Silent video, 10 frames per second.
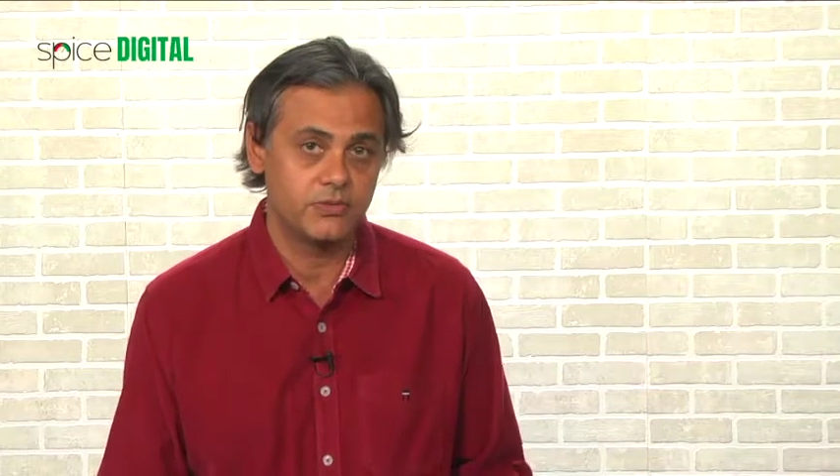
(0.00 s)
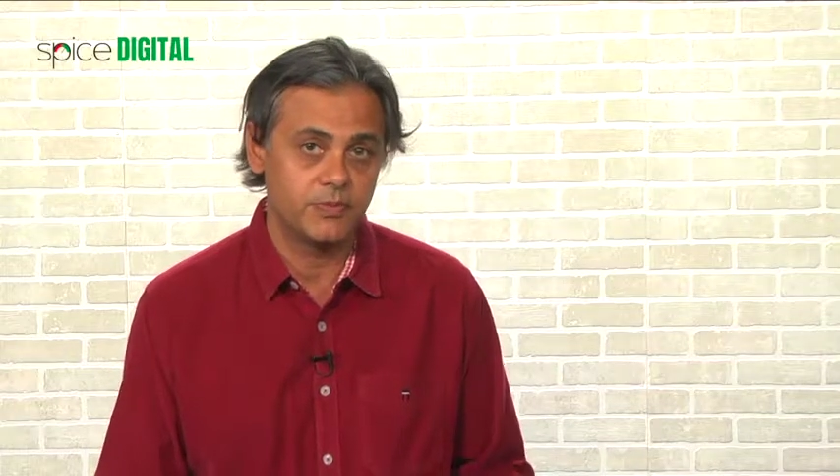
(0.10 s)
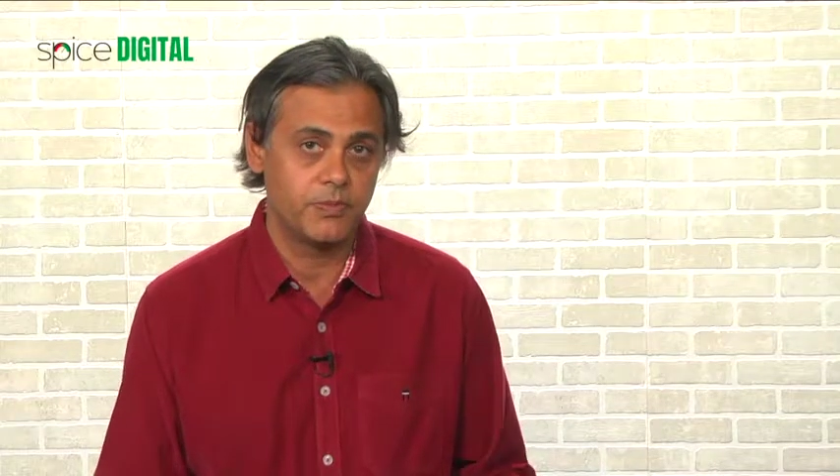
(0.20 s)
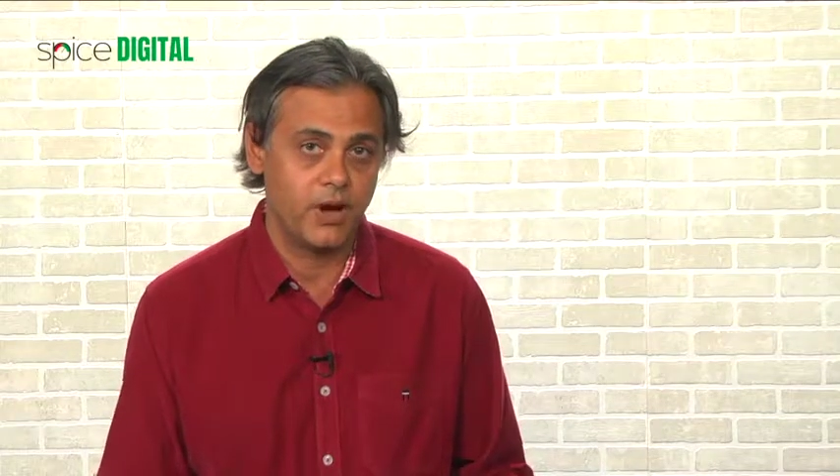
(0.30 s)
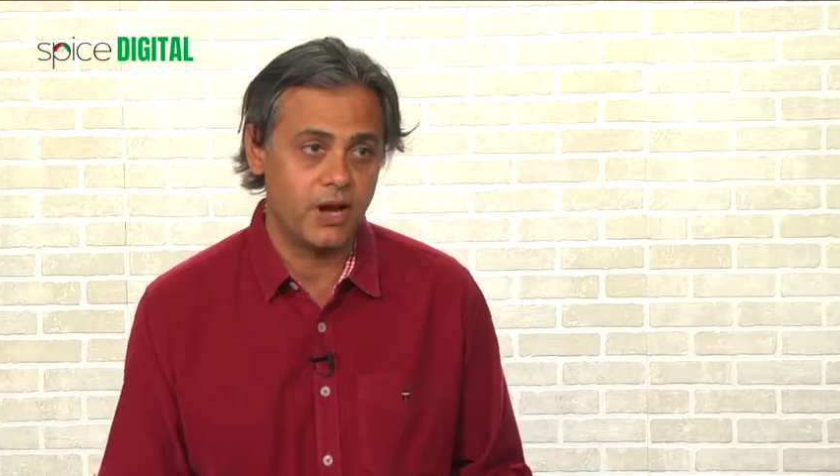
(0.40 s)
to be
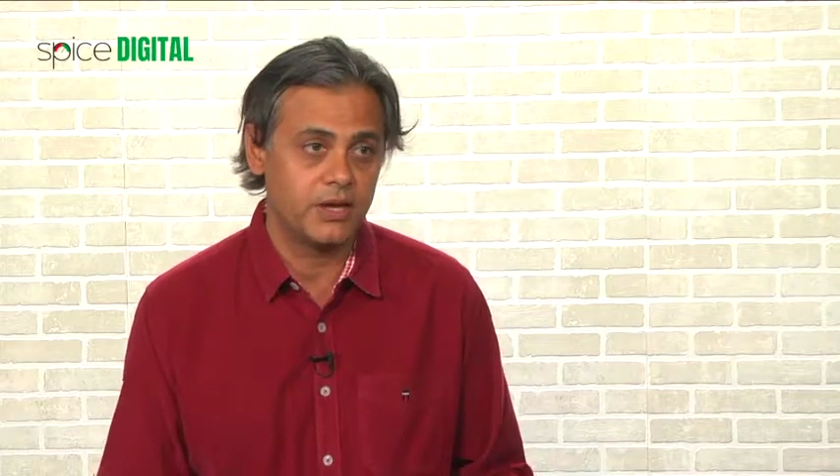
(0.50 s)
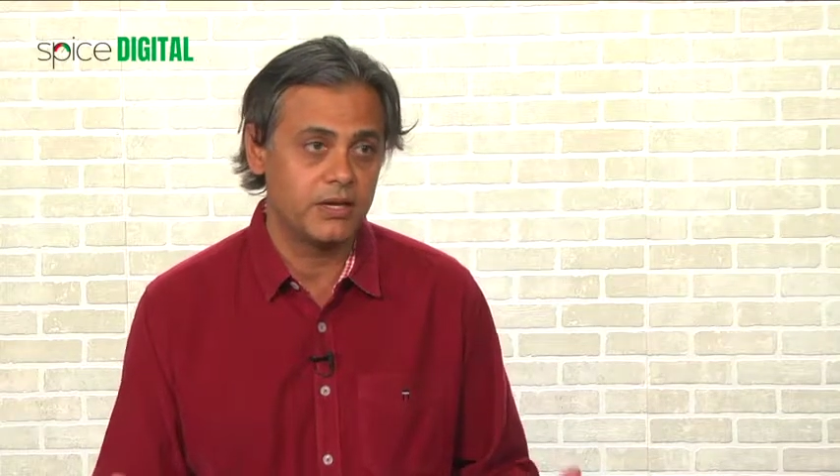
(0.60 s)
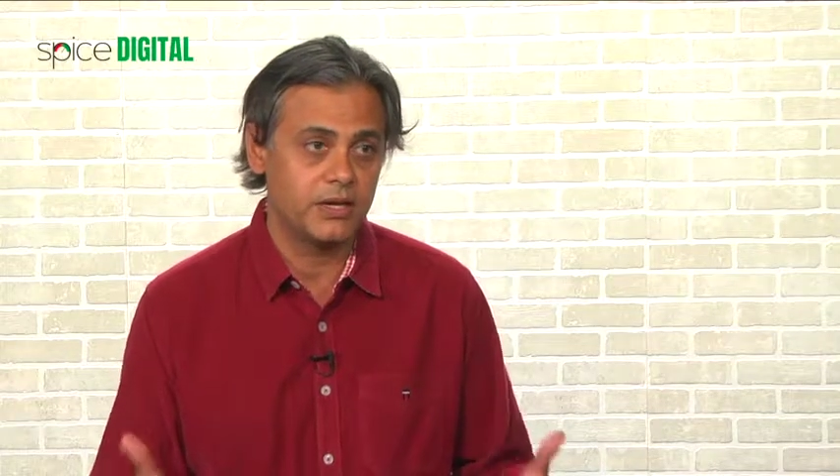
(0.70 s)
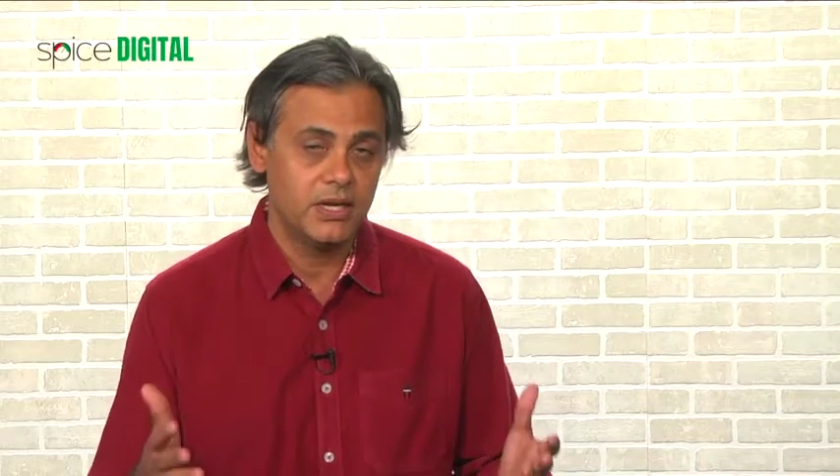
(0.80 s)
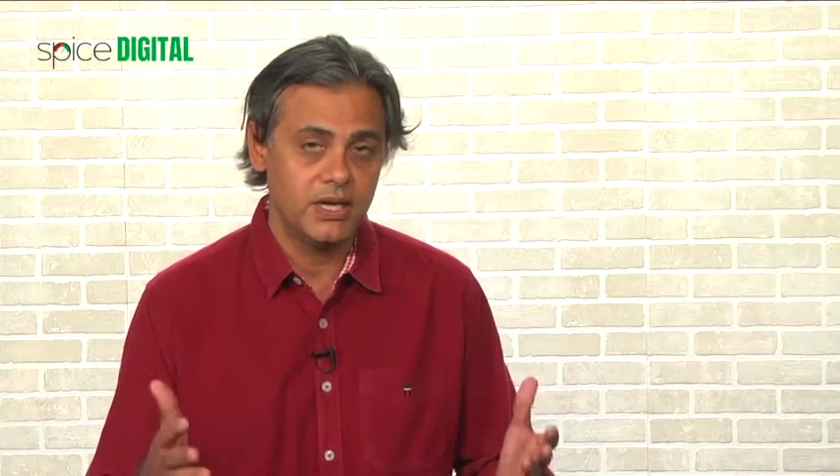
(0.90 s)
brought
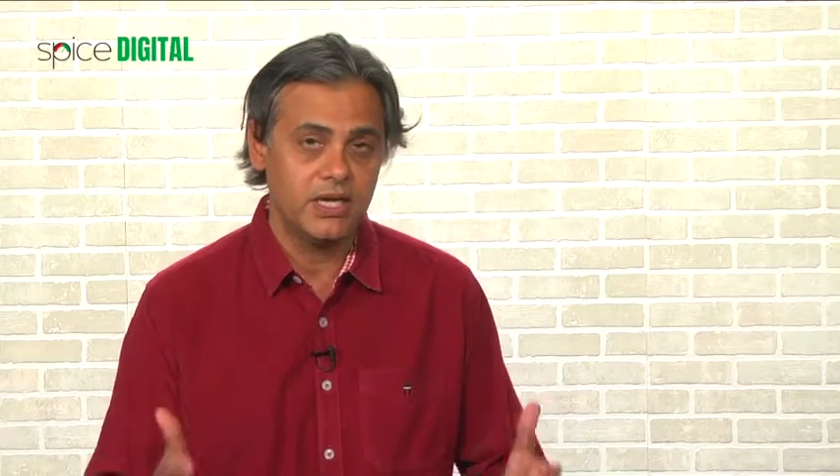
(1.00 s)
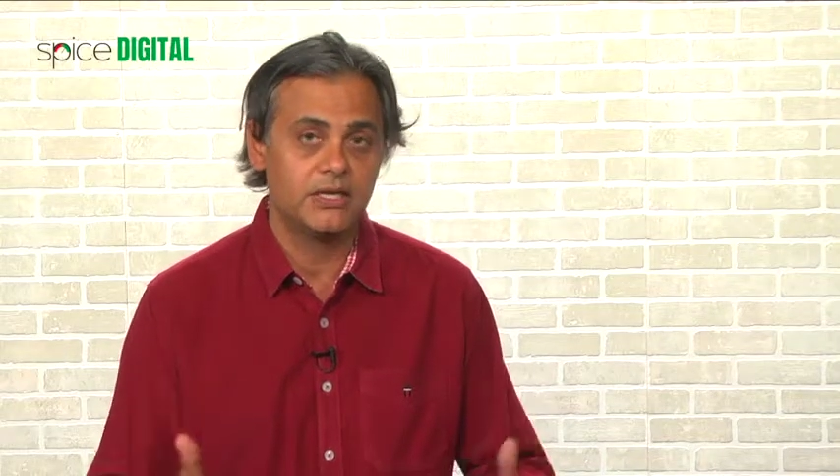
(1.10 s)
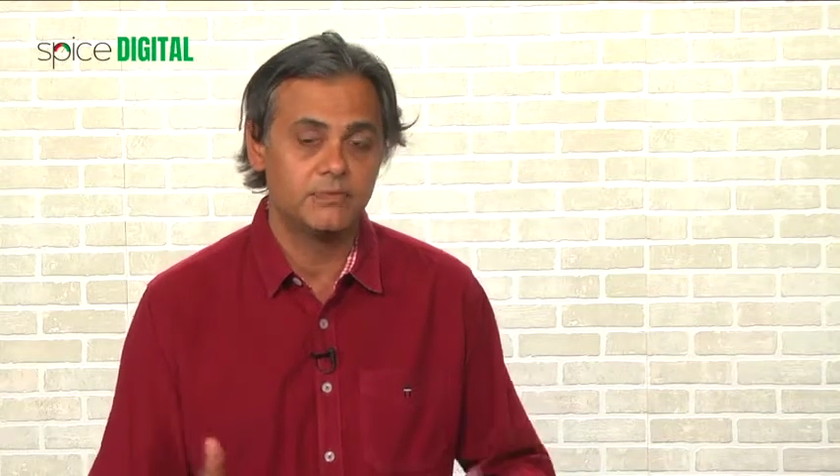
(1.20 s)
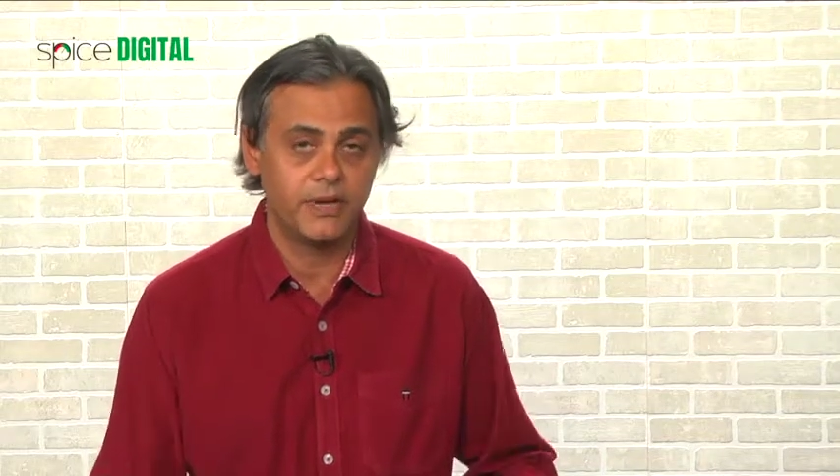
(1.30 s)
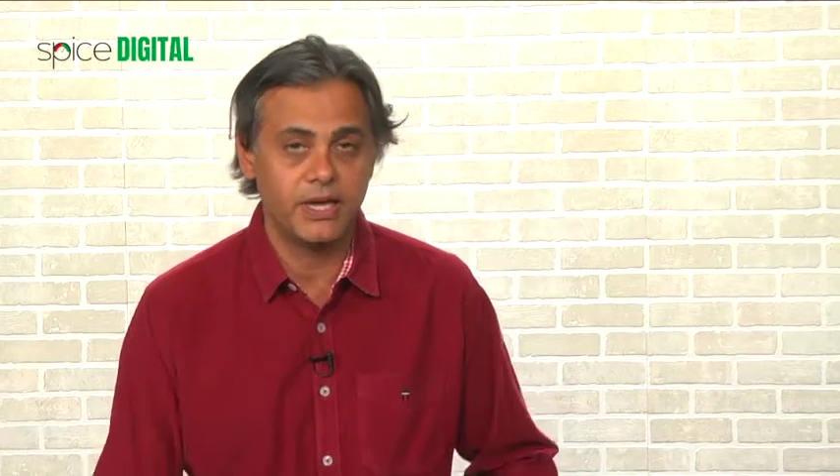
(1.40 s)

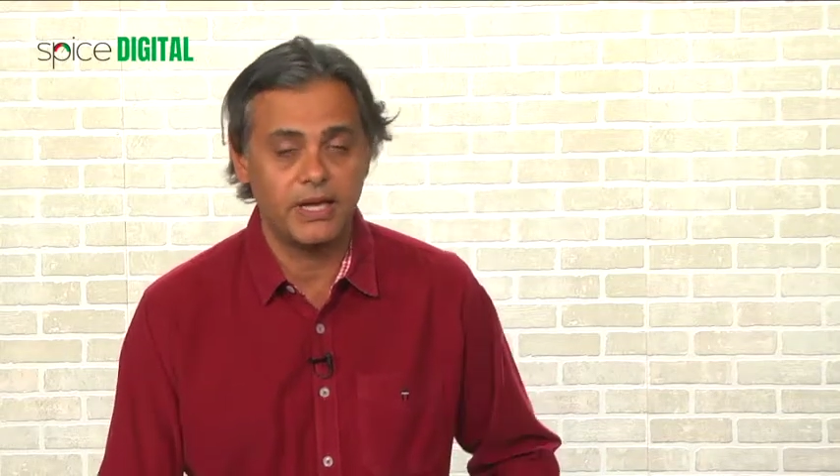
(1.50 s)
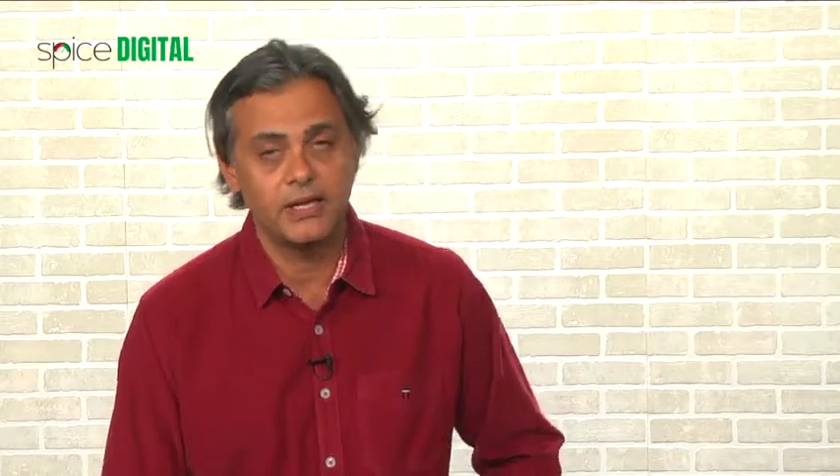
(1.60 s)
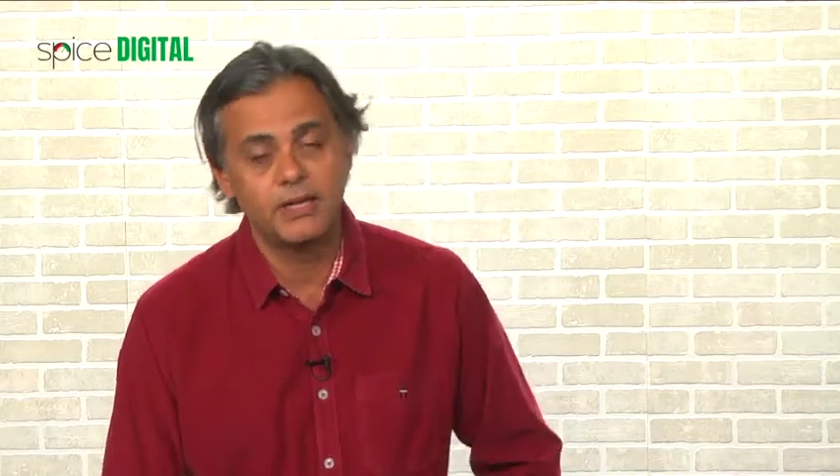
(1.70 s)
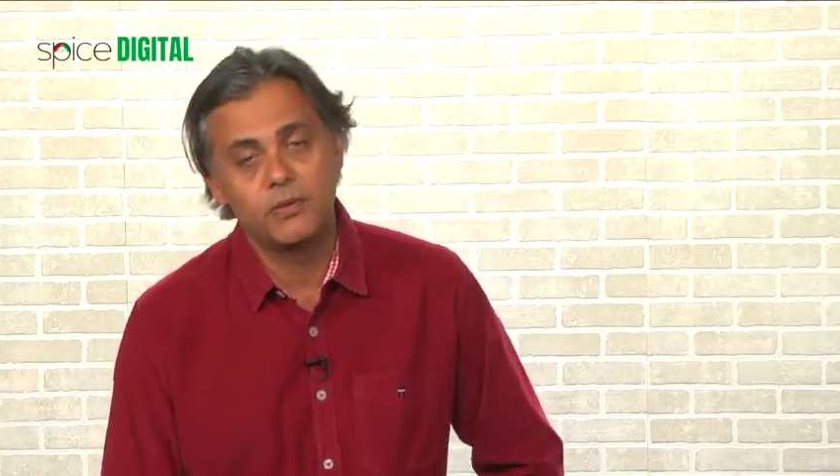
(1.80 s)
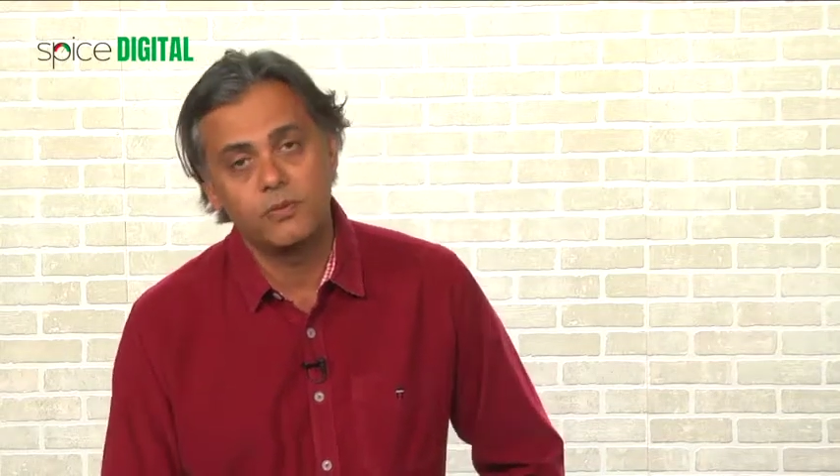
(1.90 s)
in play